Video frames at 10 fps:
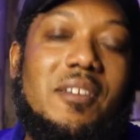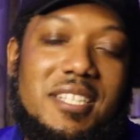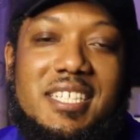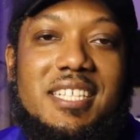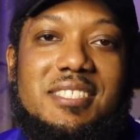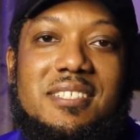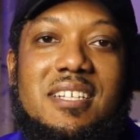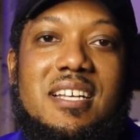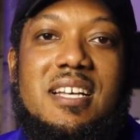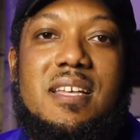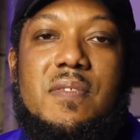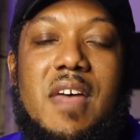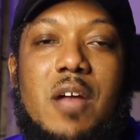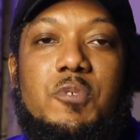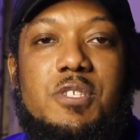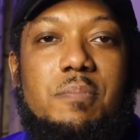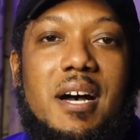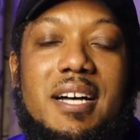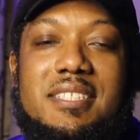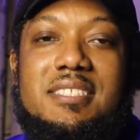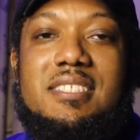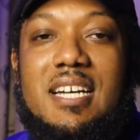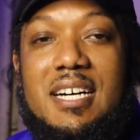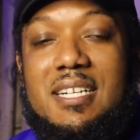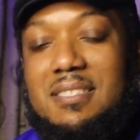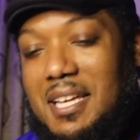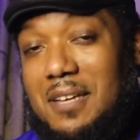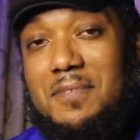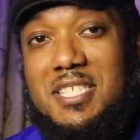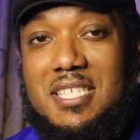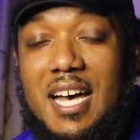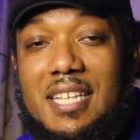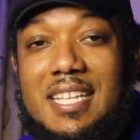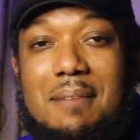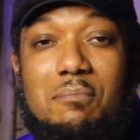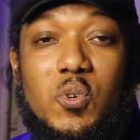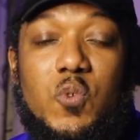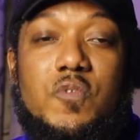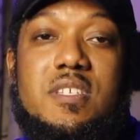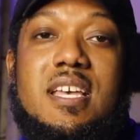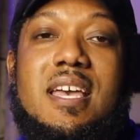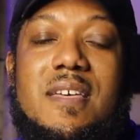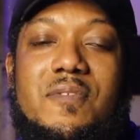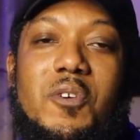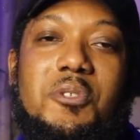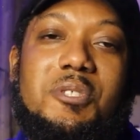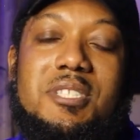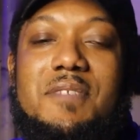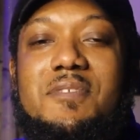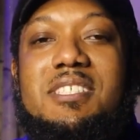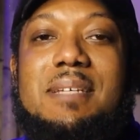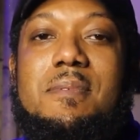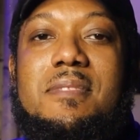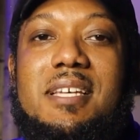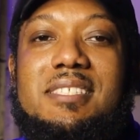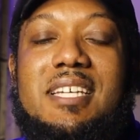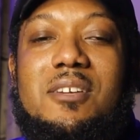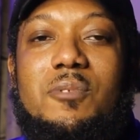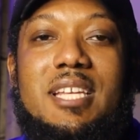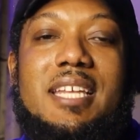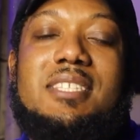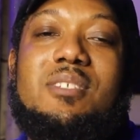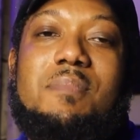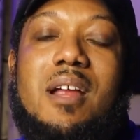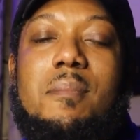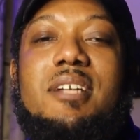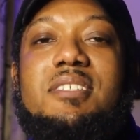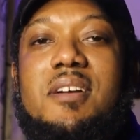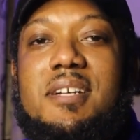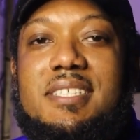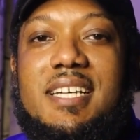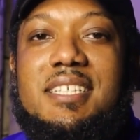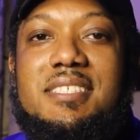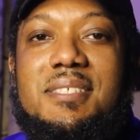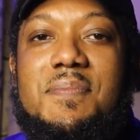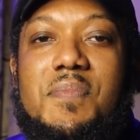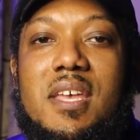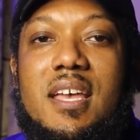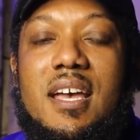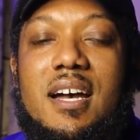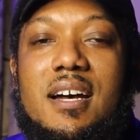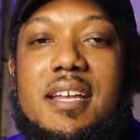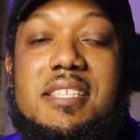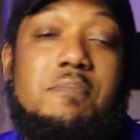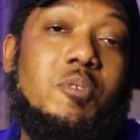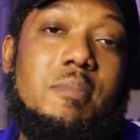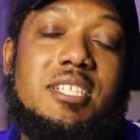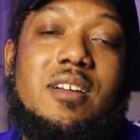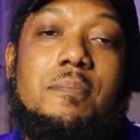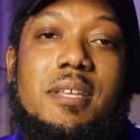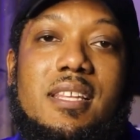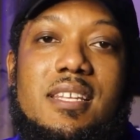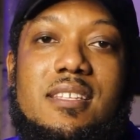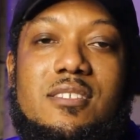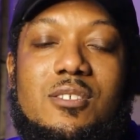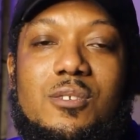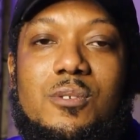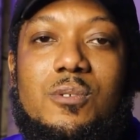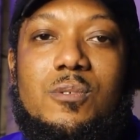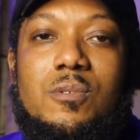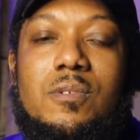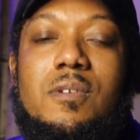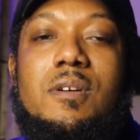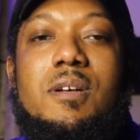architecture that responds like a facade that moves. Those are different types of things that are related to parametric architecture. It's pretty much our ability to